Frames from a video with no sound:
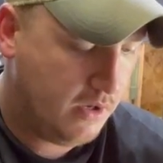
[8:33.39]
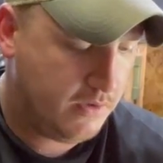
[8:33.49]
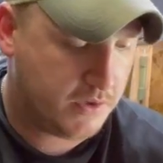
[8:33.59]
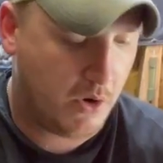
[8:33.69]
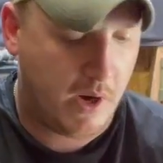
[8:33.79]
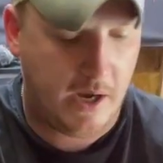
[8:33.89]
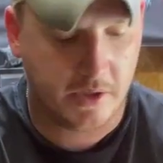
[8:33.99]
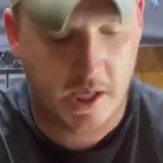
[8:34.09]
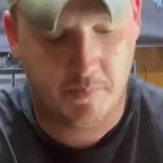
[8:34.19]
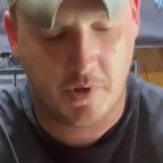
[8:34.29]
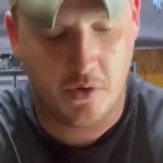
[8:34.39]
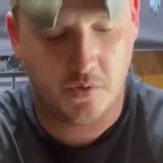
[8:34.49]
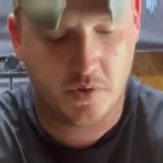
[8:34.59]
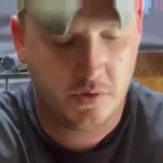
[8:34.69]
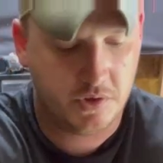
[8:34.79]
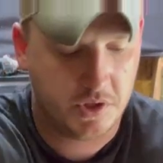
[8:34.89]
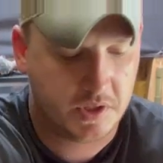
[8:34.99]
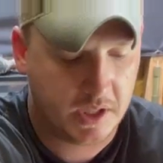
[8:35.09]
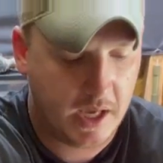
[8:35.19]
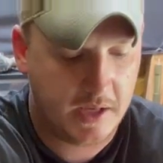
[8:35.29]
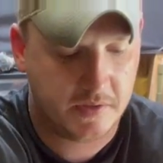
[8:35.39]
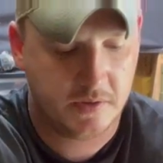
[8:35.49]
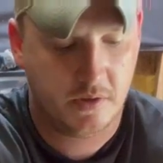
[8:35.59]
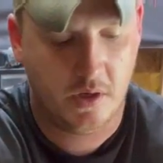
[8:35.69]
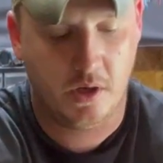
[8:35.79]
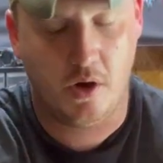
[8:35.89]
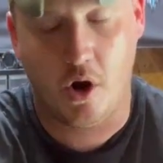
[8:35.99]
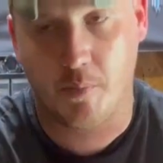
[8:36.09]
so I'll keep those just in case. Our